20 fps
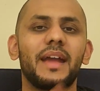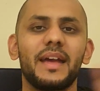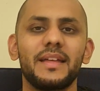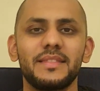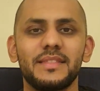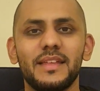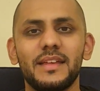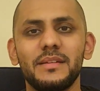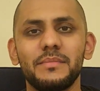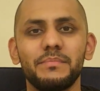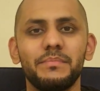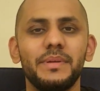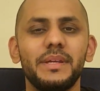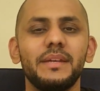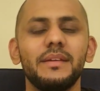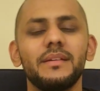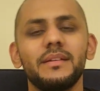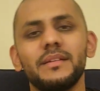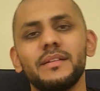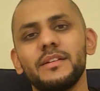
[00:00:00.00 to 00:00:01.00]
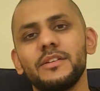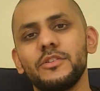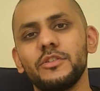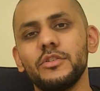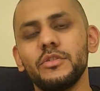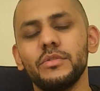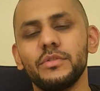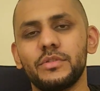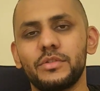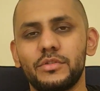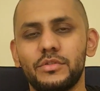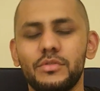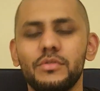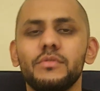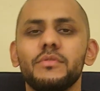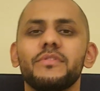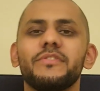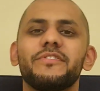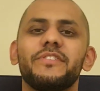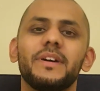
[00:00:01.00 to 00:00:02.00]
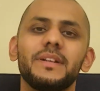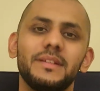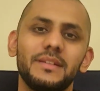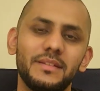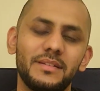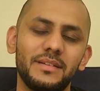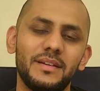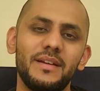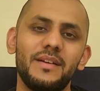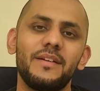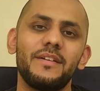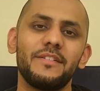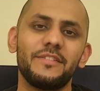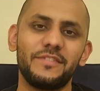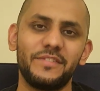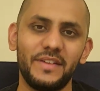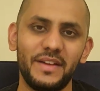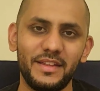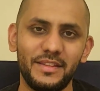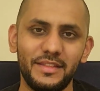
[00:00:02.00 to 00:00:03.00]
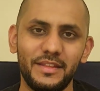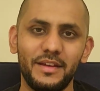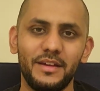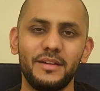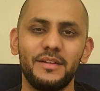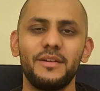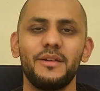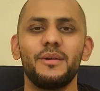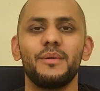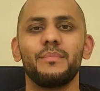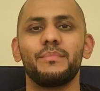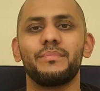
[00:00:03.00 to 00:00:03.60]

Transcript: can then be used to fund further